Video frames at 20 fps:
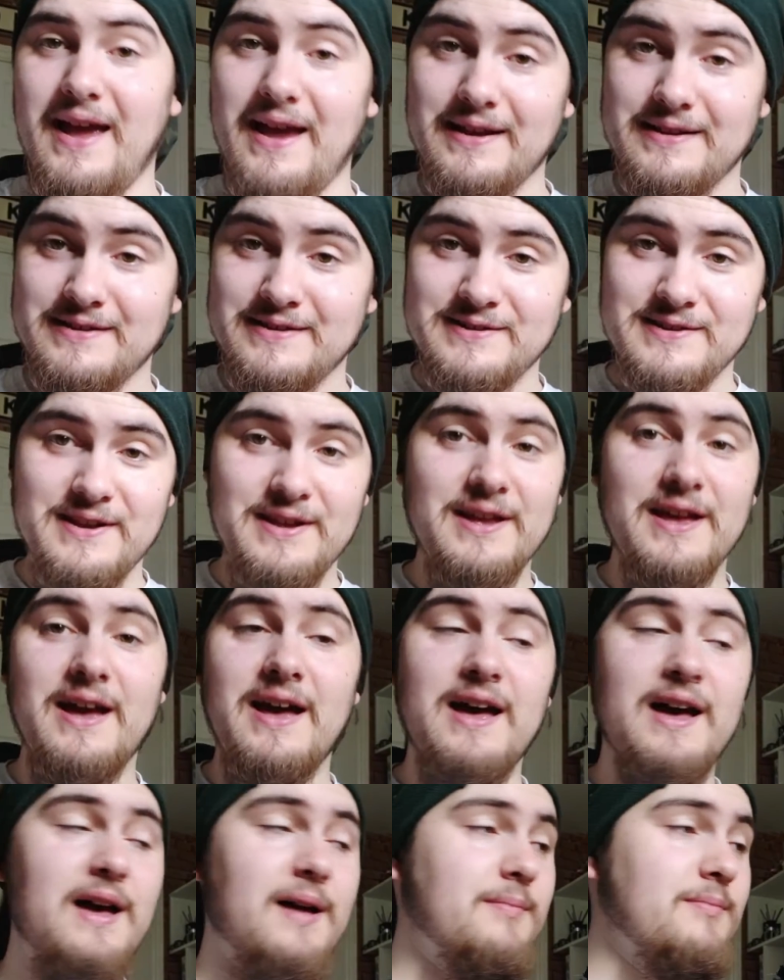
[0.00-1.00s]
Hat.
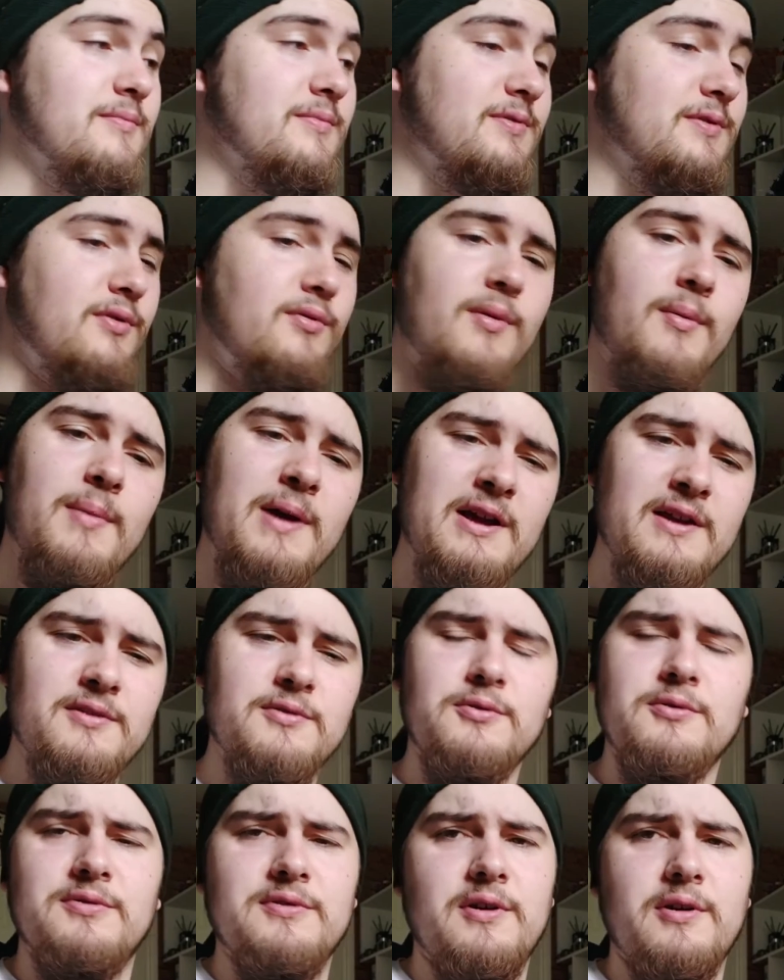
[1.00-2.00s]
Um, to
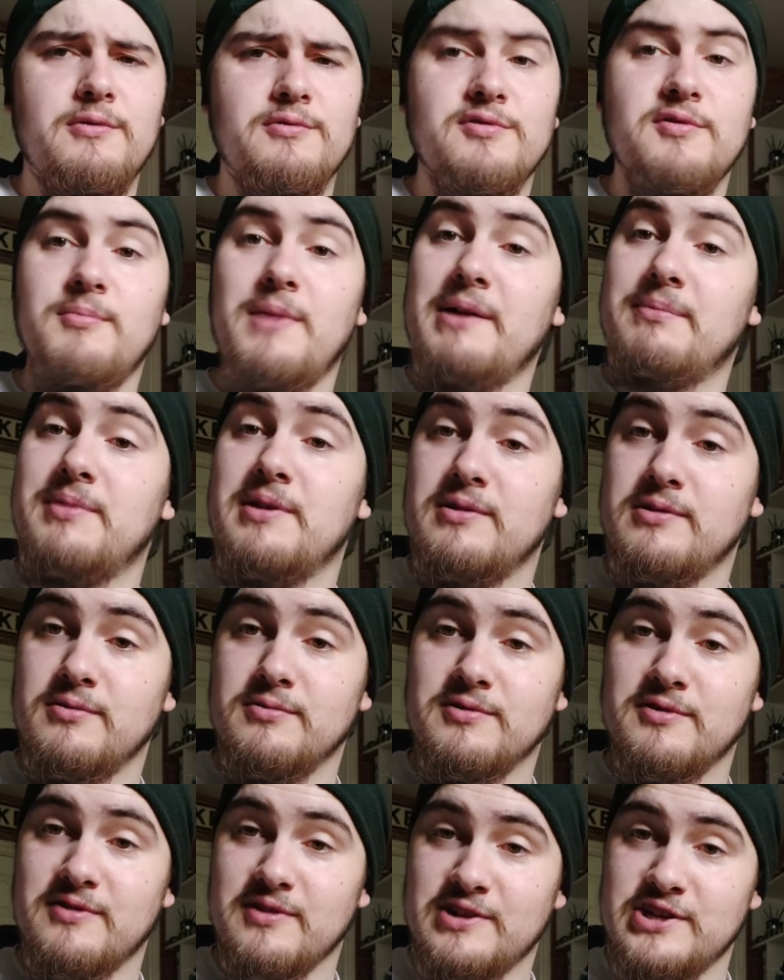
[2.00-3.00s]
remind all those who might be new
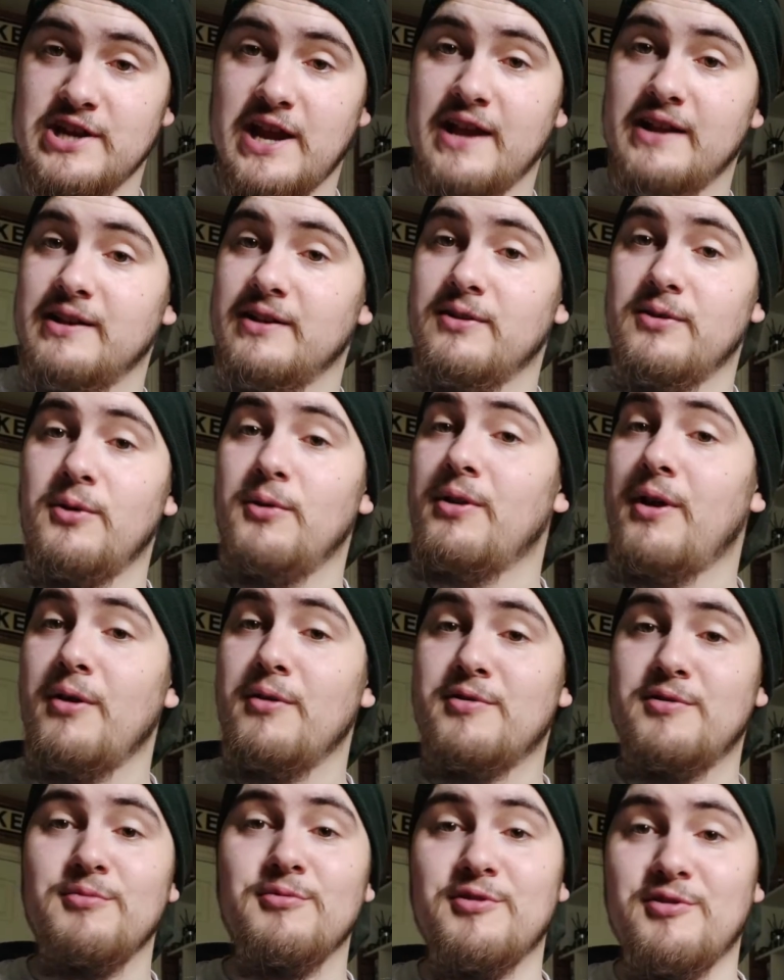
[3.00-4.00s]
to the channel, or
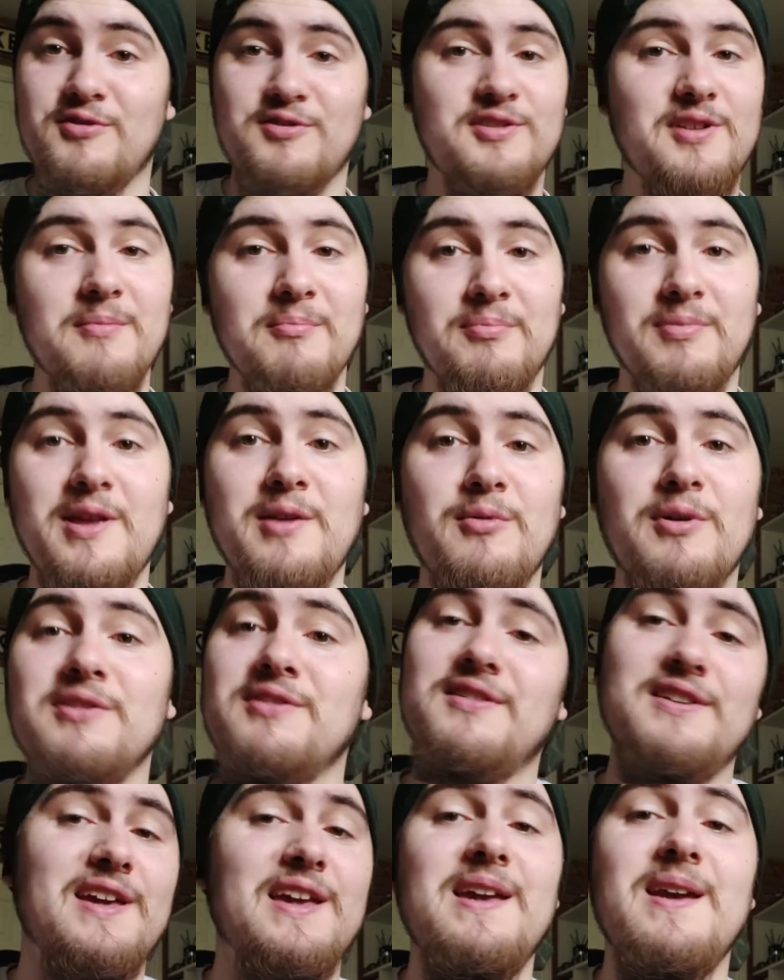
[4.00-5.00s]
those who just simply
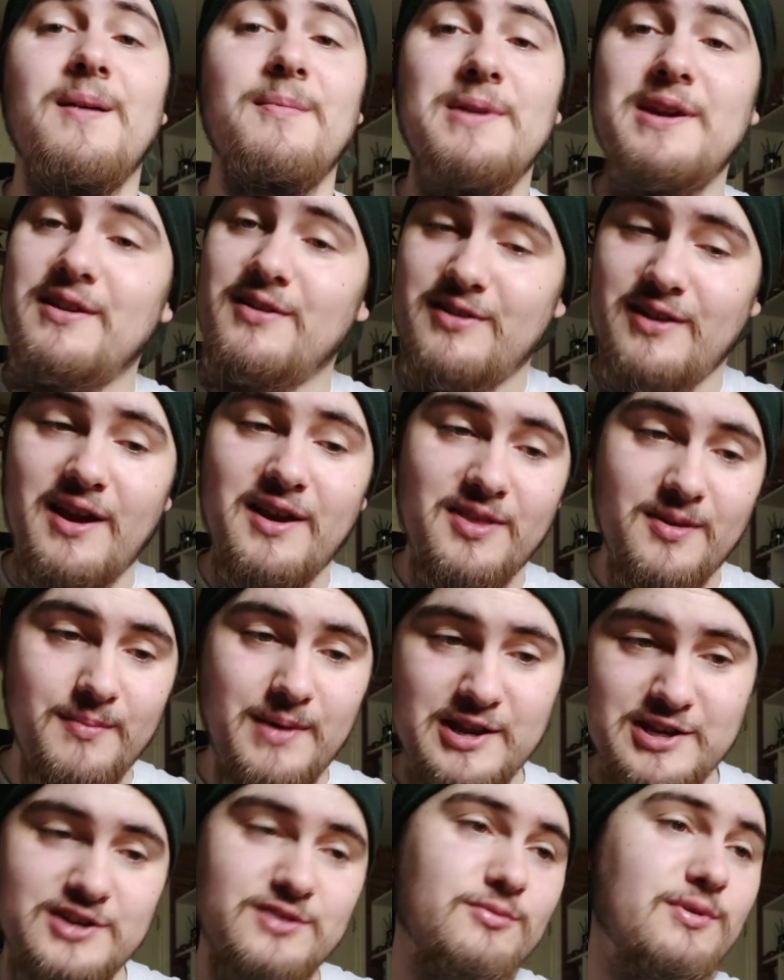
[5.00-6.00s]
want to hear me say the
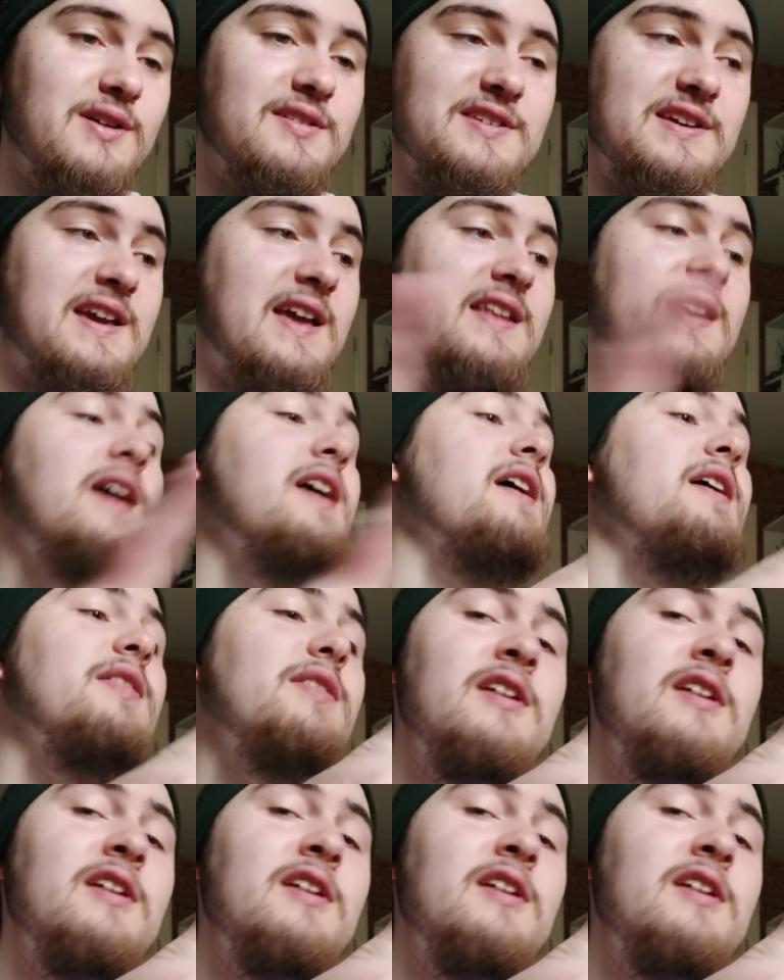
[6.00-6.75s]
magic words again,